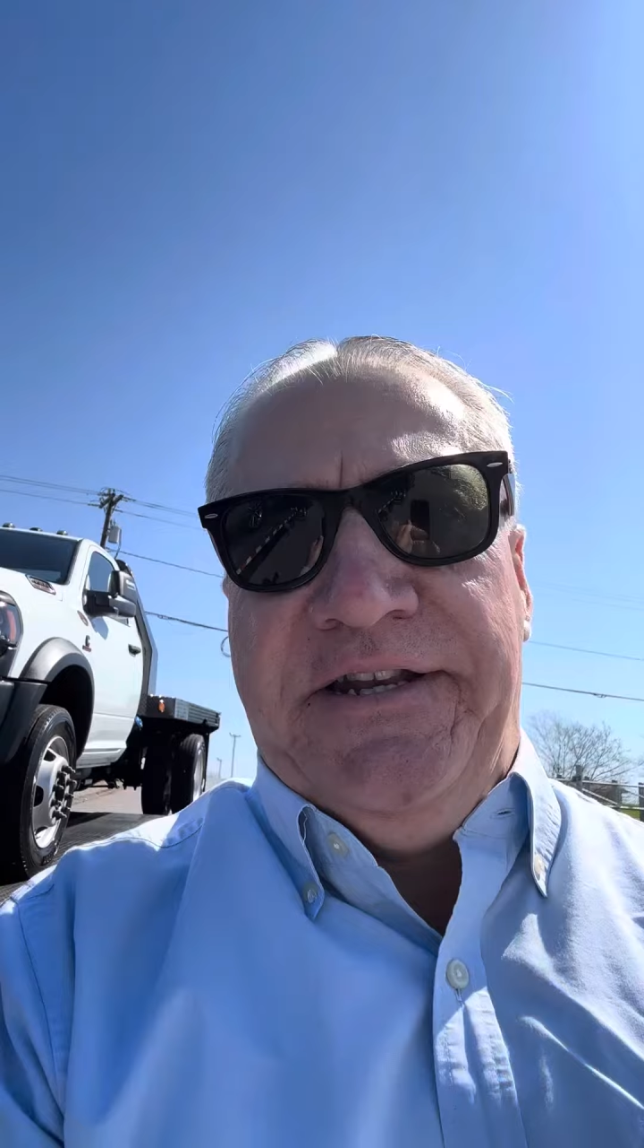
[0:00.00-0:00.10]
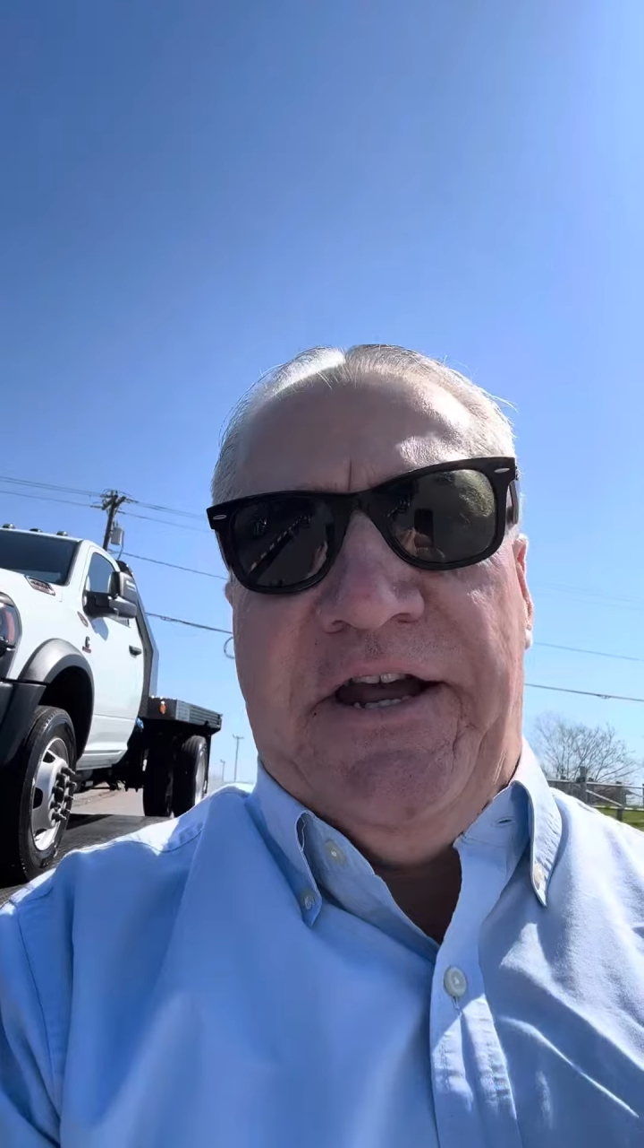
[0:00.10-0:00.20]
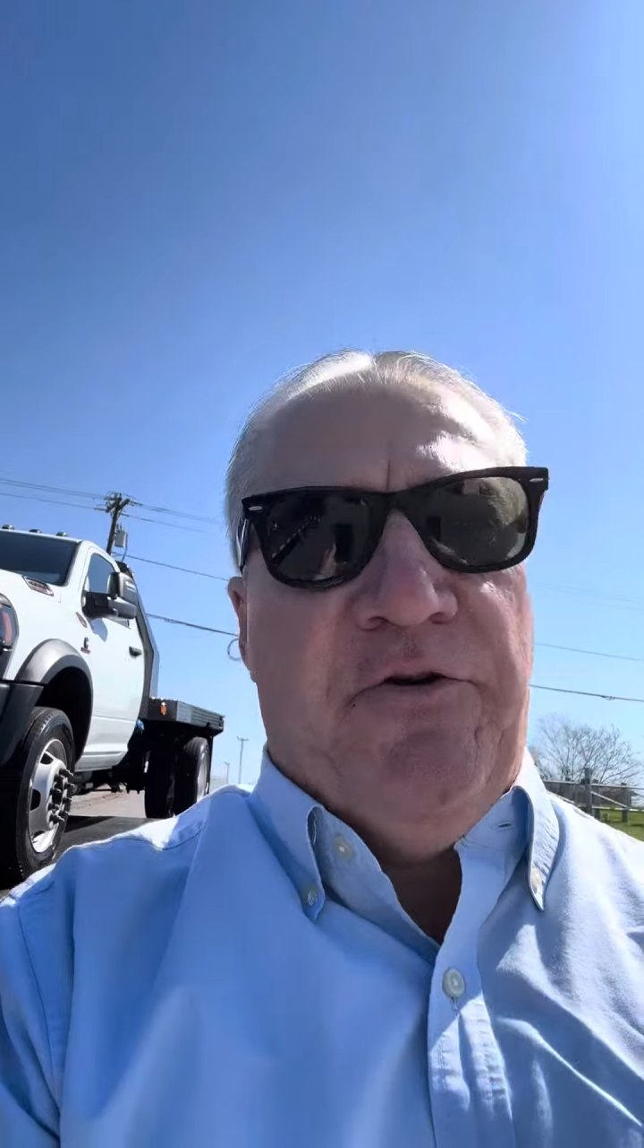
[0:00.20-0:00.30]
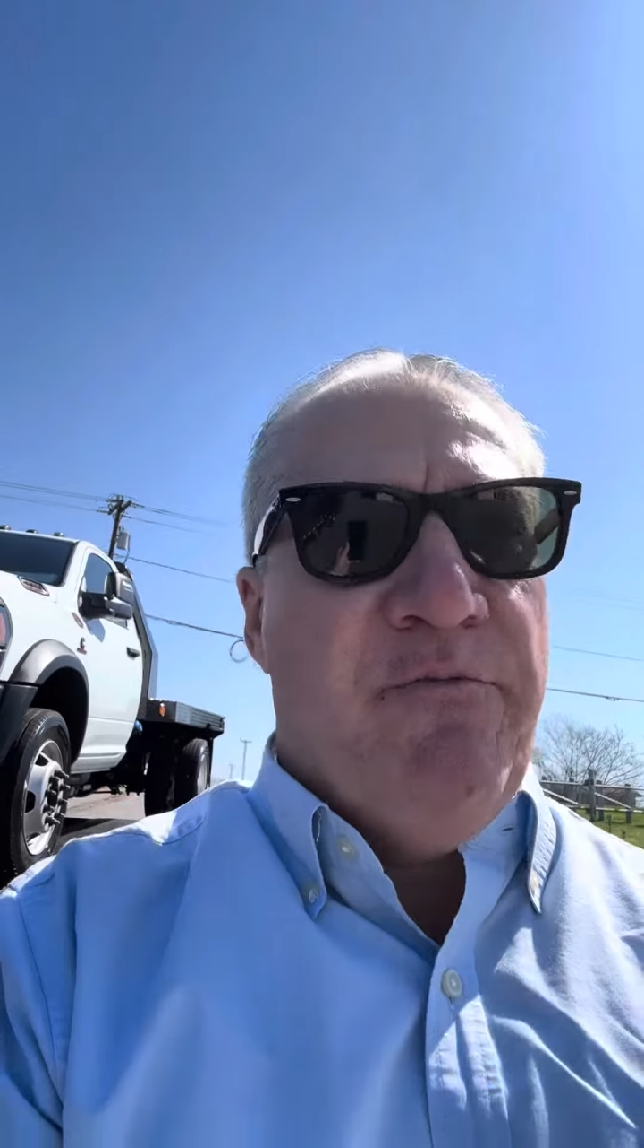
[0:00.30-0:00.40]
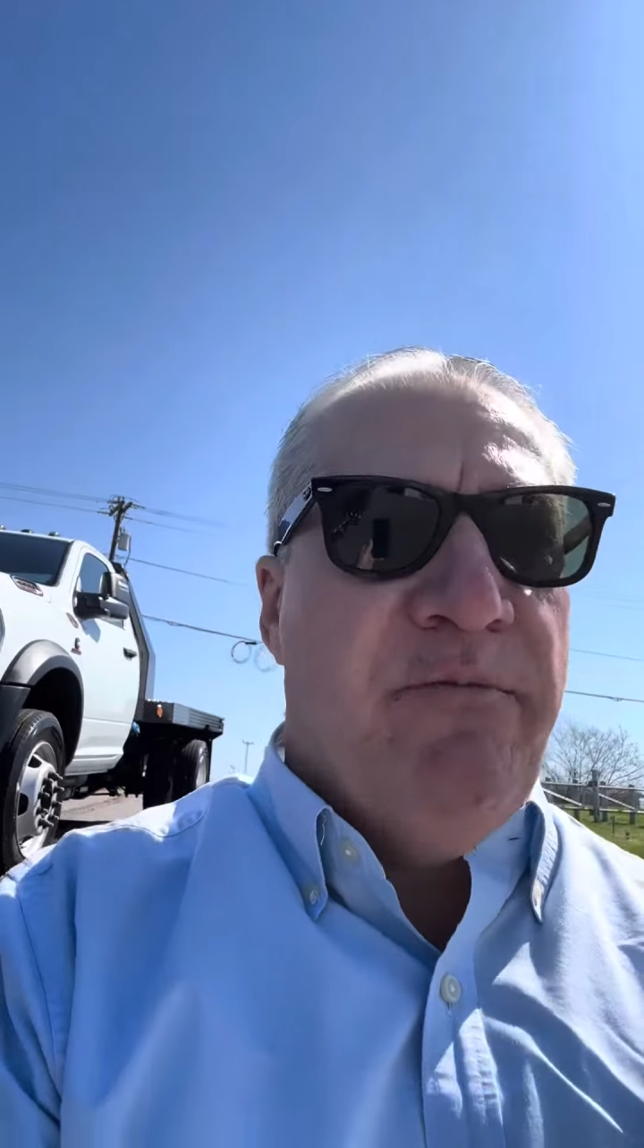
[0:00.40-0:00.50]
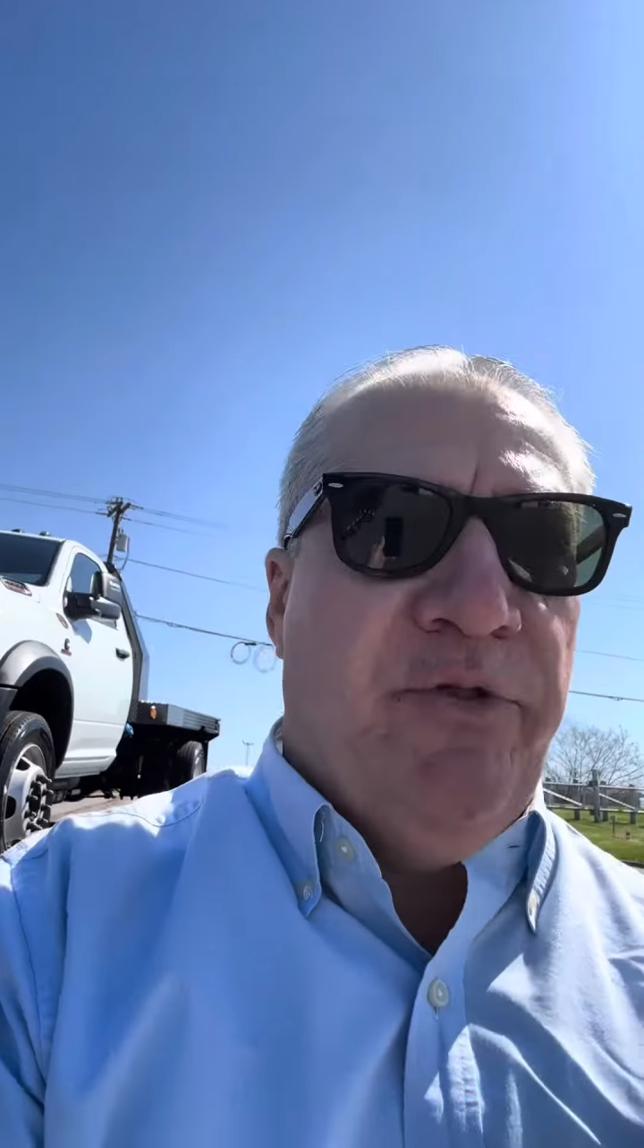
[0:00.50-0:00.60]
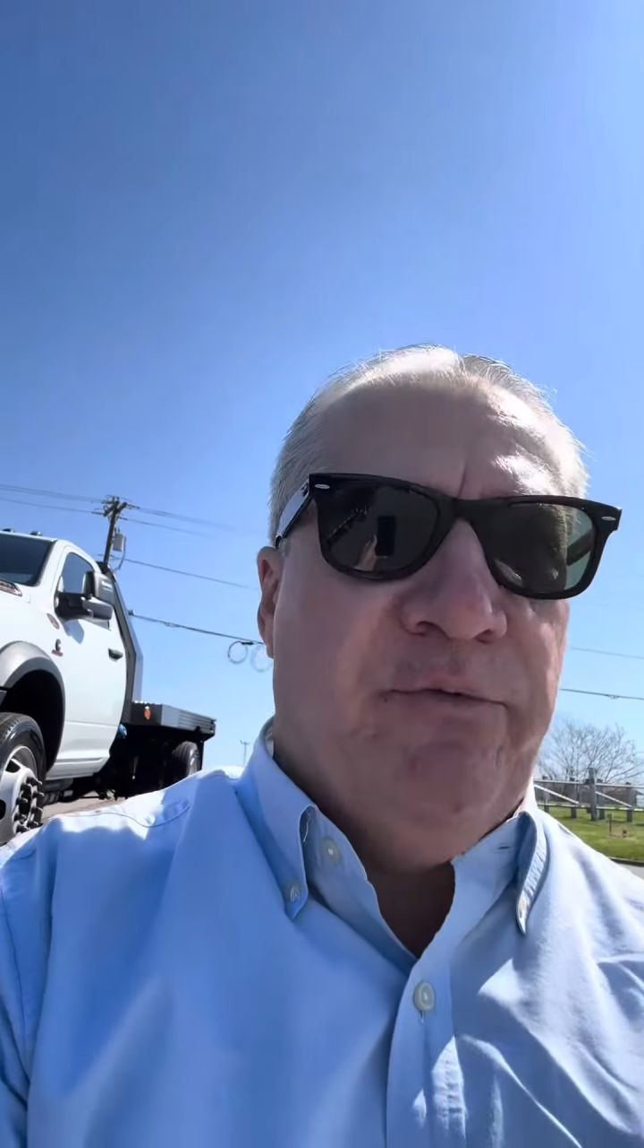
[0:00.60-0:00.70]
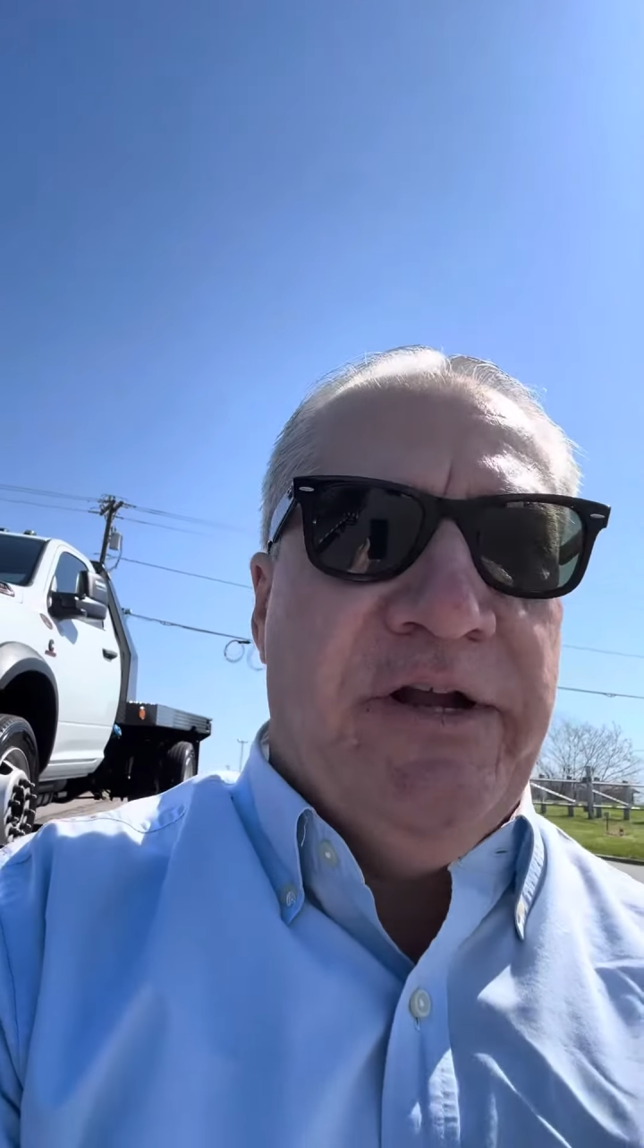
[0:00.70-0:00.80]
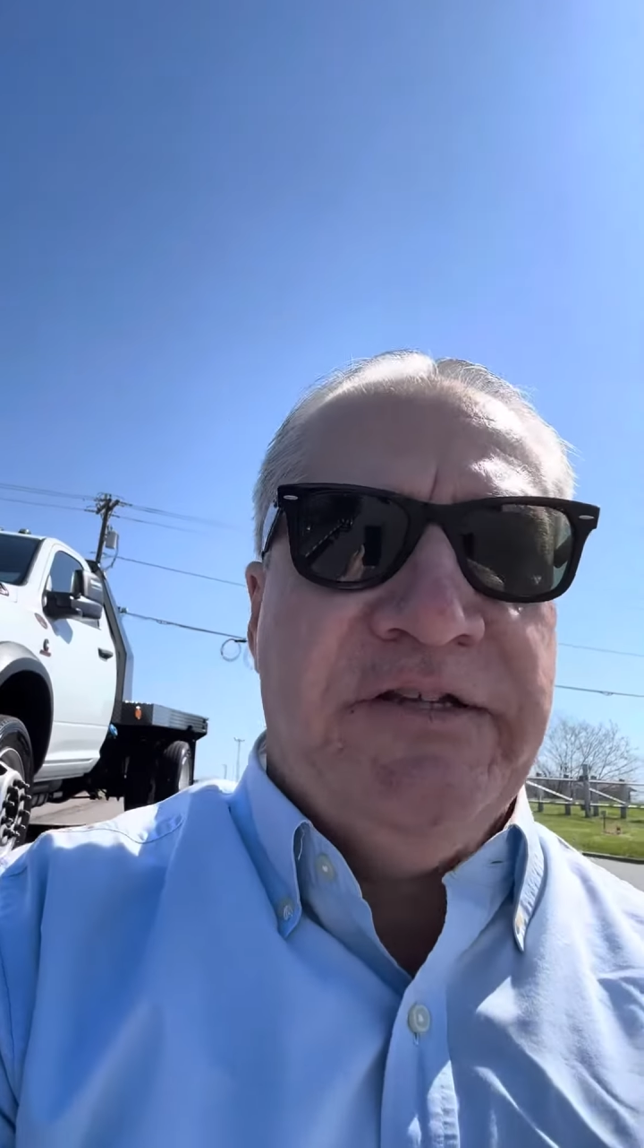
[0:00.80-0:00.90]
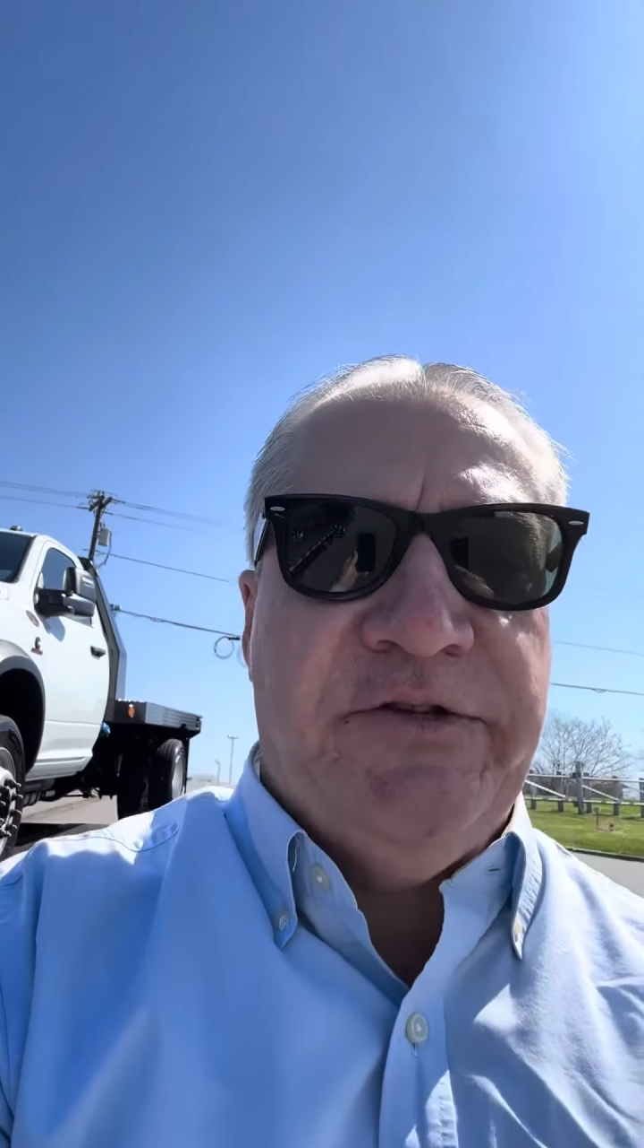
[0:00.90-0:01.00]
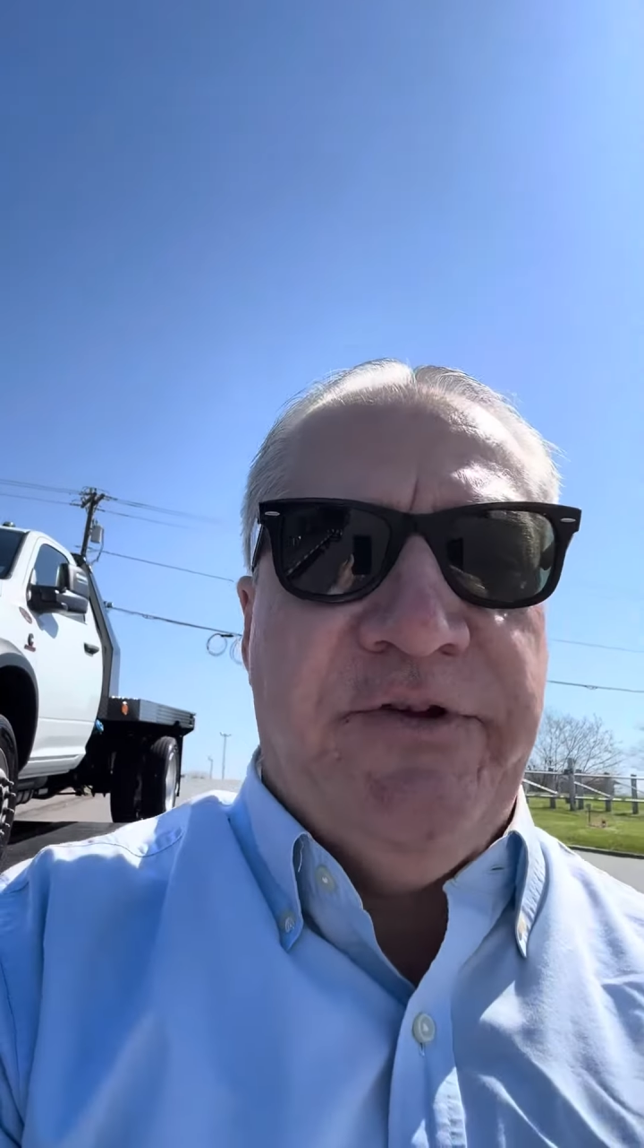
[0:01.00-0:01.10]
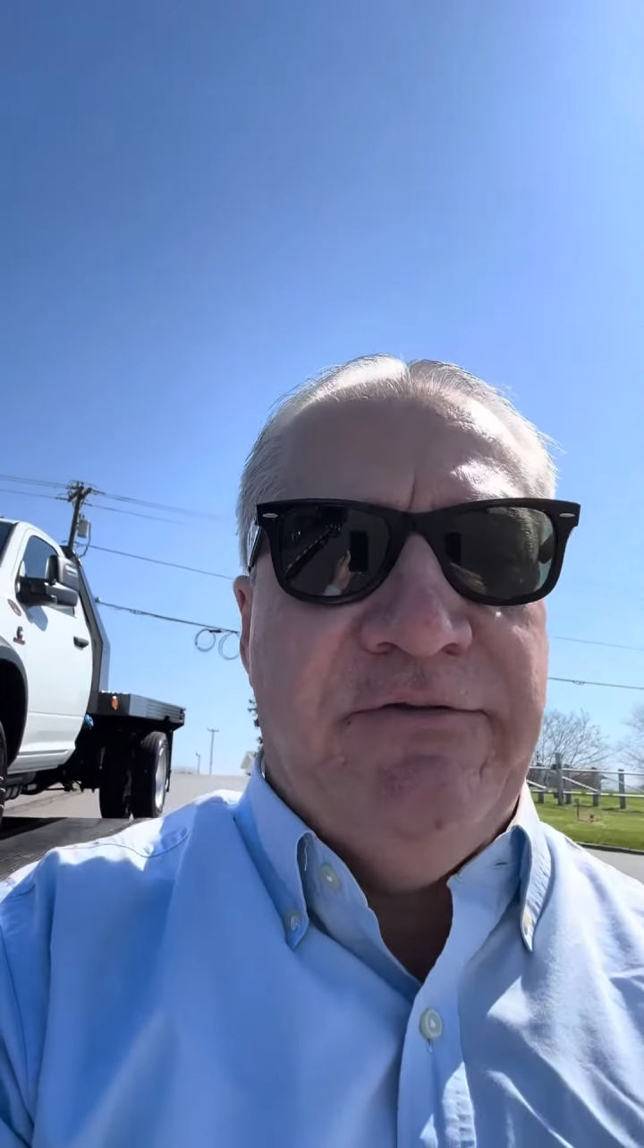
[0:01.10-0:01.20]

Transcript: and I don't remember the rest of it.